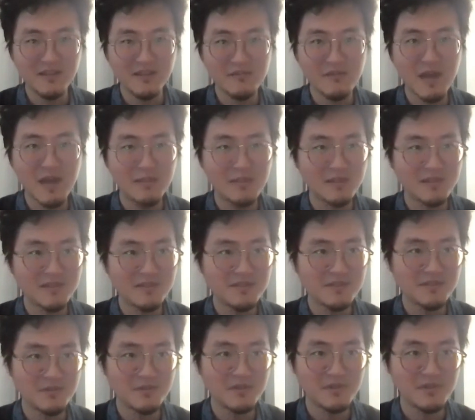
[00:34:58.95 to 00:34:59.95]
they grab
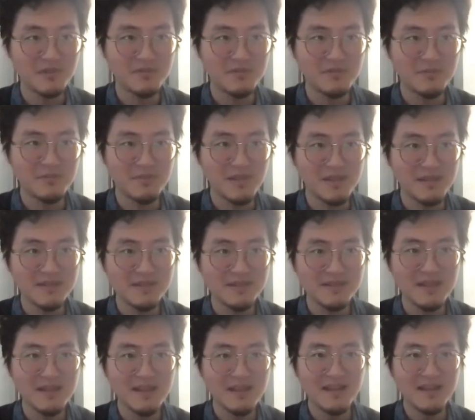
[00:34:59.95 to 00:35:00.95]
us to a different
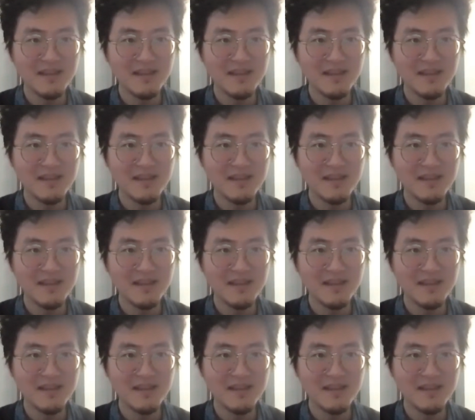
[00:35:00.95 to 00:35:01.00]
place.